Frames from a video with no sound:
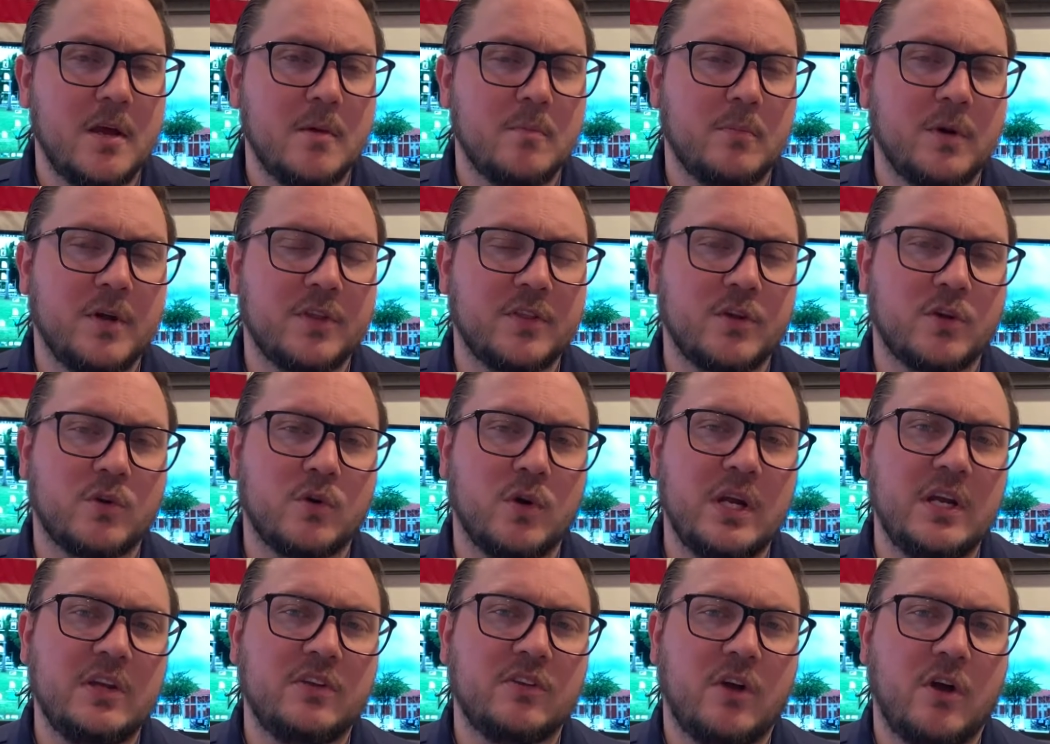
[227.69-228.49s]
but the
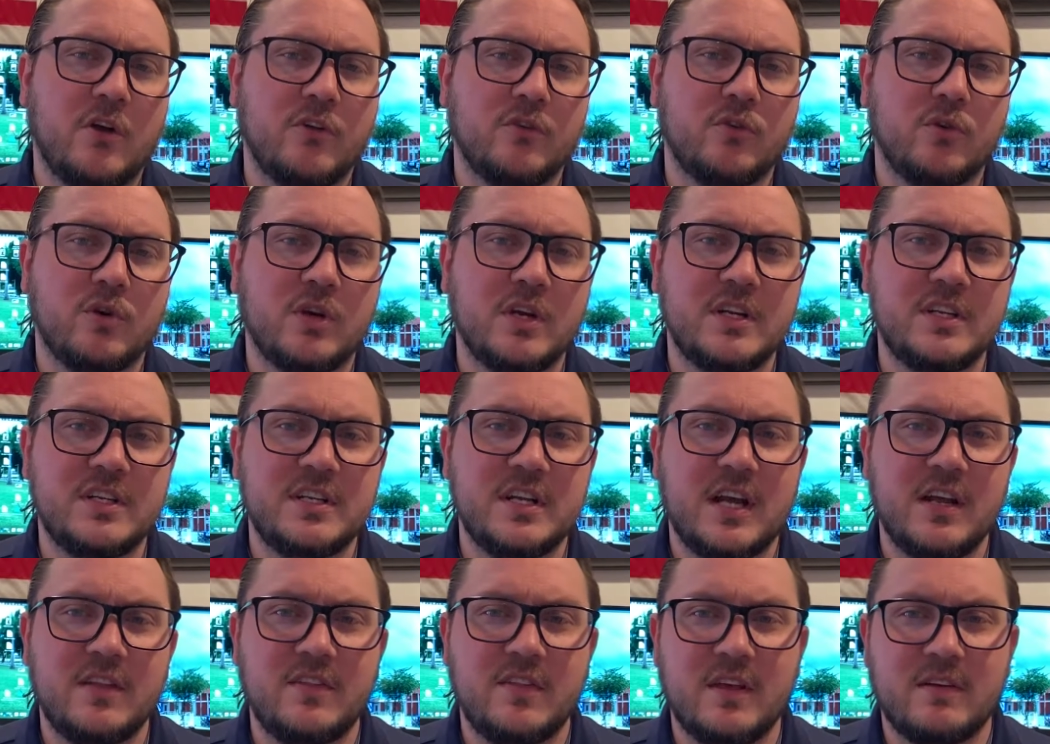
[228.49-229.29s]
Greeks also
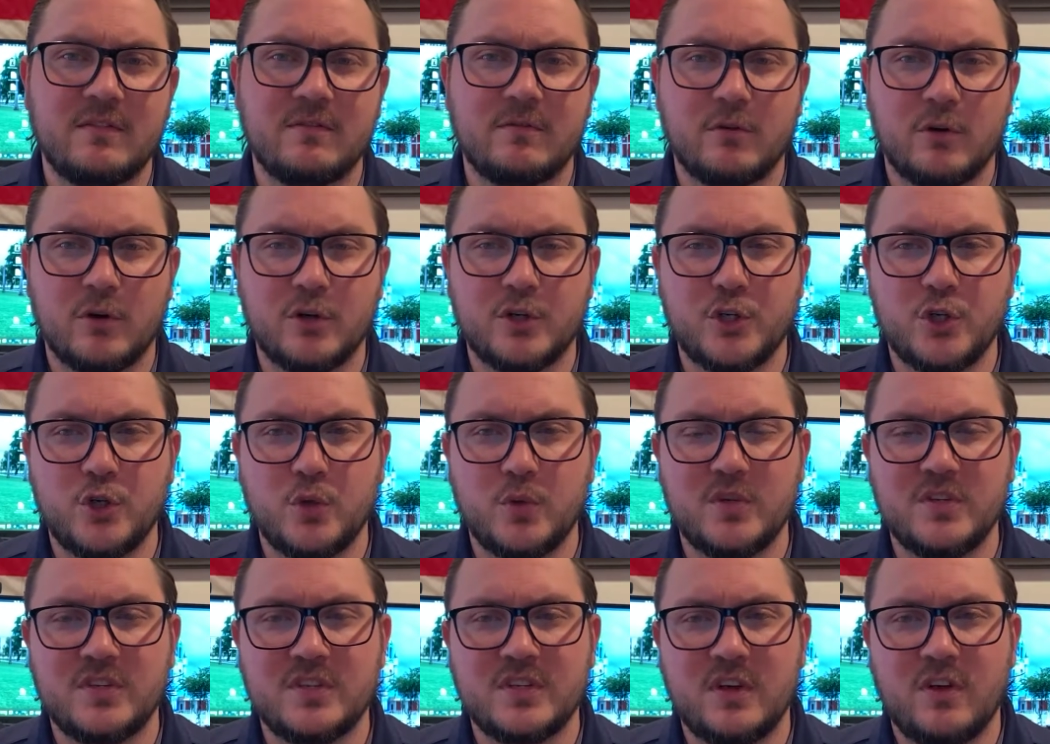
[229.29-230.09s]
contend that virtue
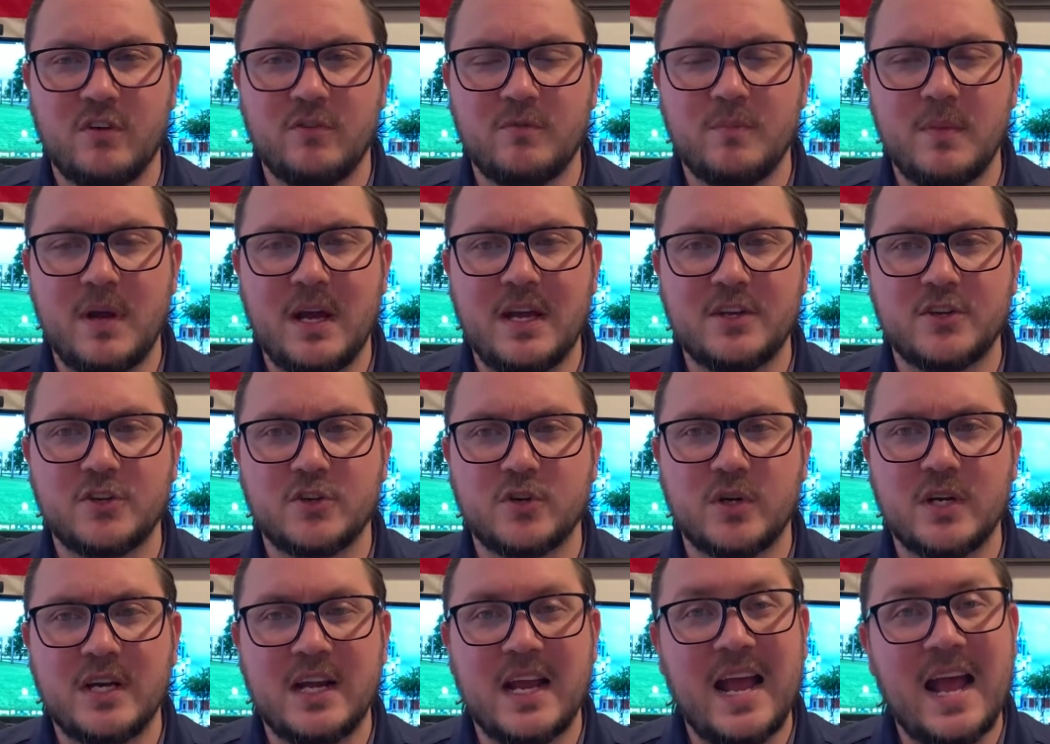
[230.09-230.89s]
and
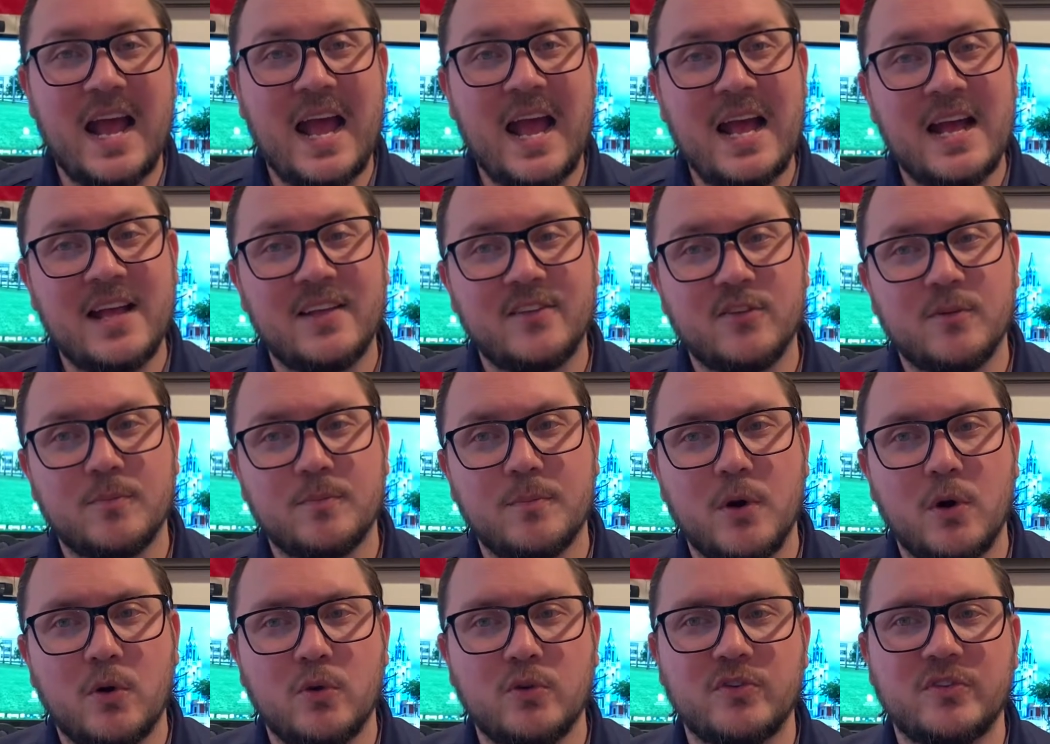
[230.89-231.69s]
self-mastery, as
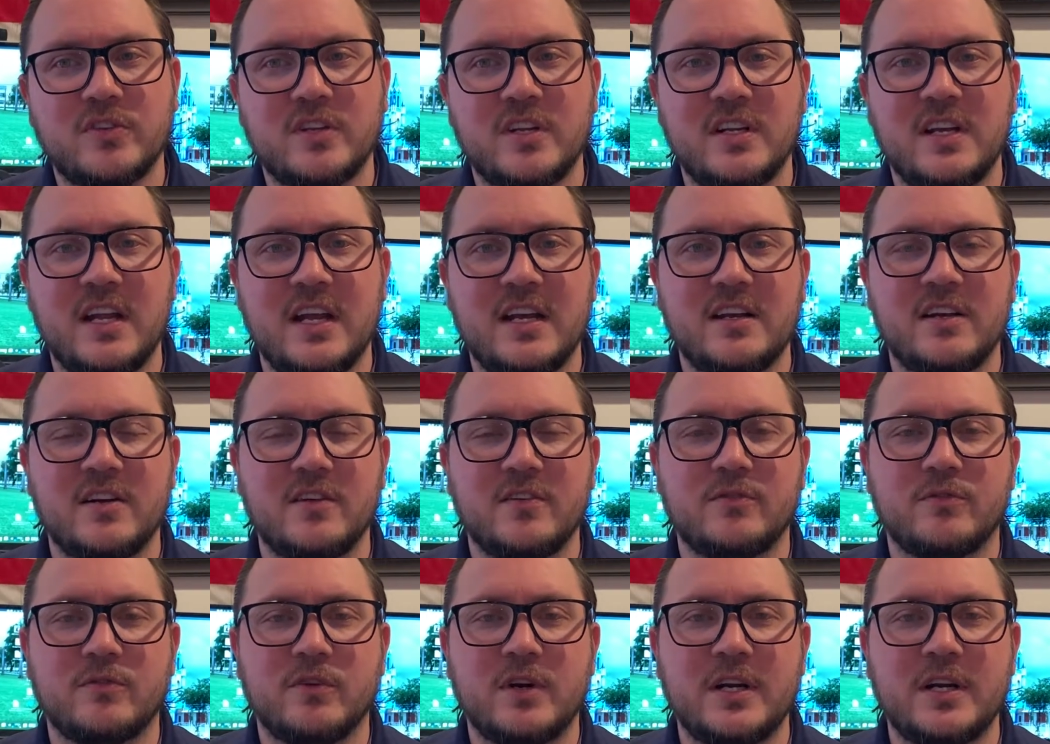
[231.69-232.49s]
opposed to
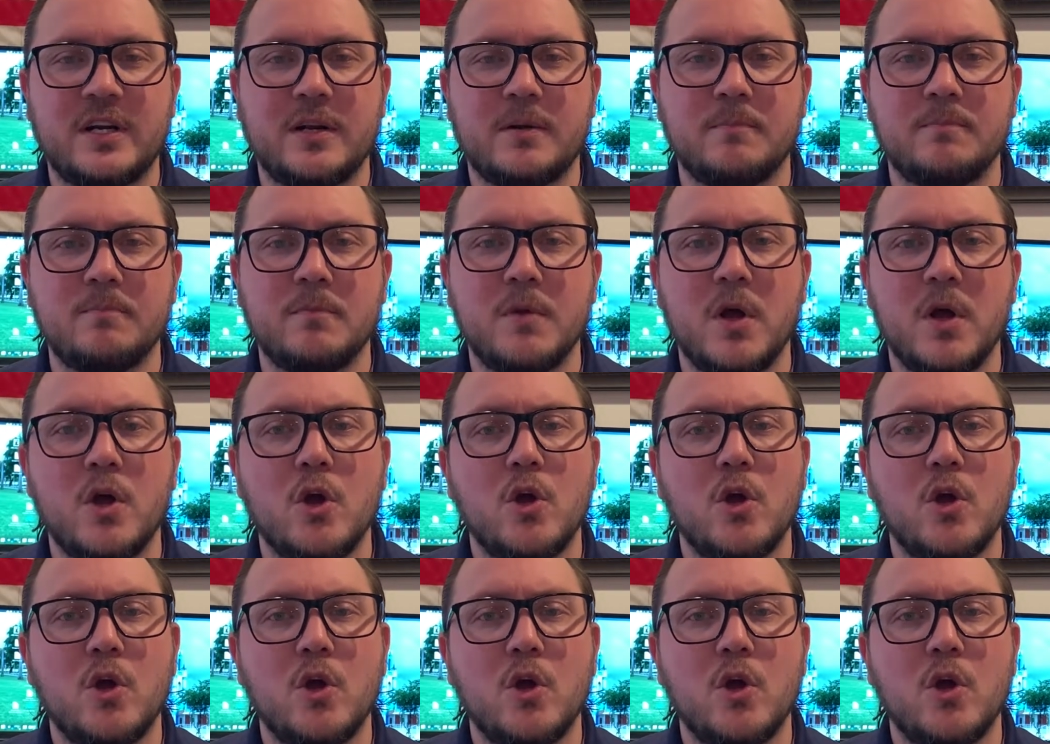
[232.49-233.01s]
negative freedom,